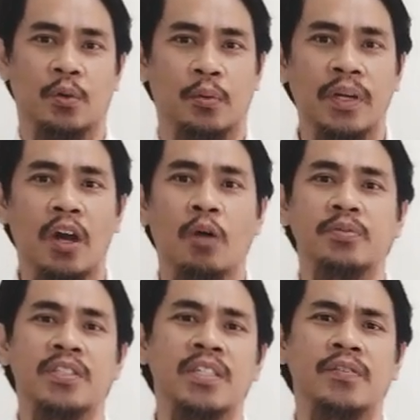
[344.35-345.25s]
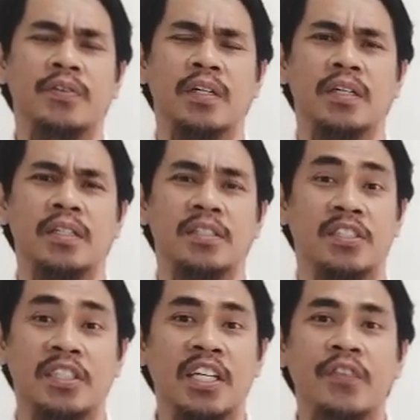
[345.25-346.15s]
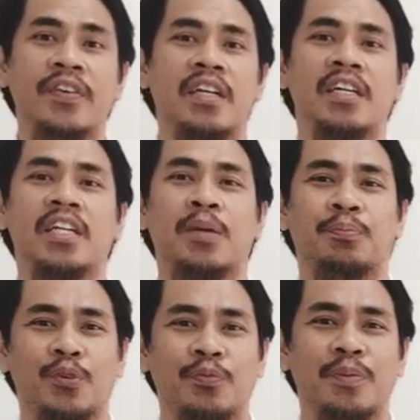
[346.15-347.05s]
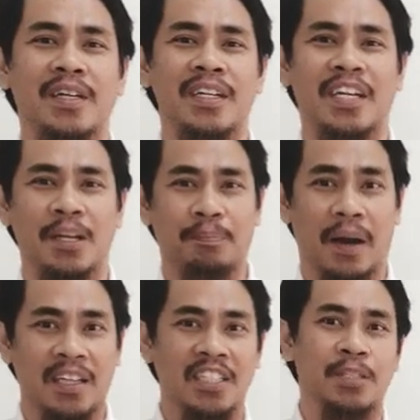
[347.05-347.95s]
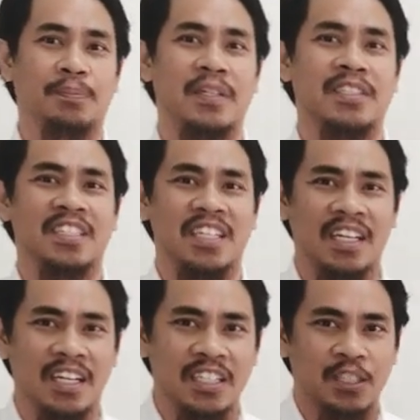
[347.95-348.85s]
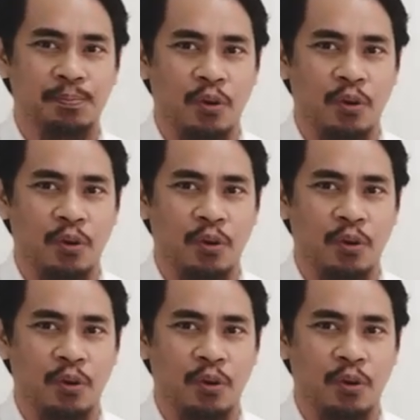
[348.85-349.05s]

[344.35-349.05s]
we observed a significant improvement in participants' English